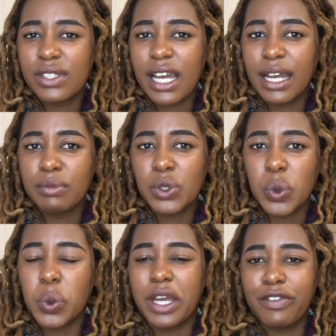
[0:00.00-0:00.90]
time to
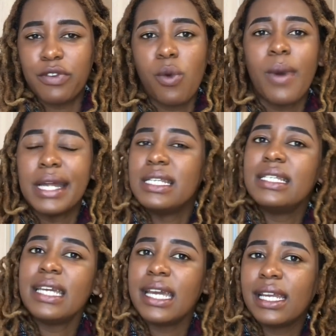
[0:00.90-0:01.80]
wait for one
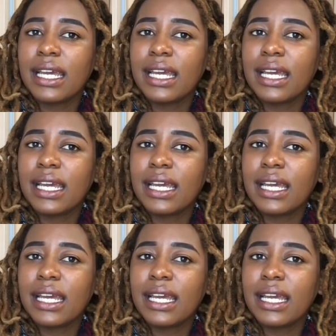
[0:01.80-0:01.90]
day.